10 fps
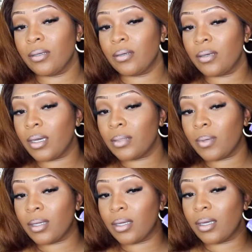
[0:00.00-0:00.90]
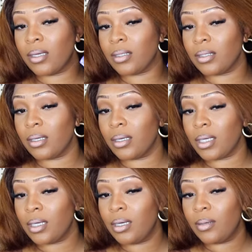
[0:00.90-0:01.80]
you guys probably can't see
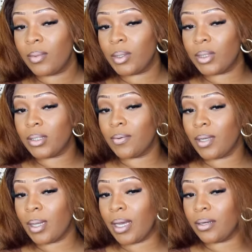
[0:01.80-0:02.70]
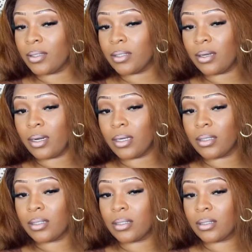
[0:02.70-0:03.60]
it, but you see where the layer
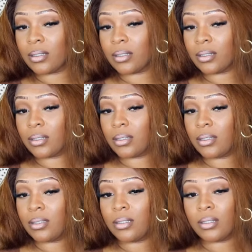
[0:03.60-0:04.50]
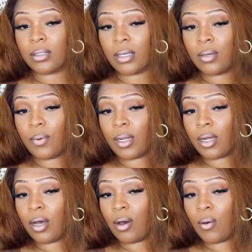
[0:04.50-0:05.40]
starts. So you want
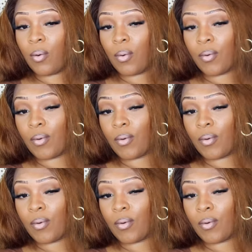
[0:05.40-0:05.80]
to go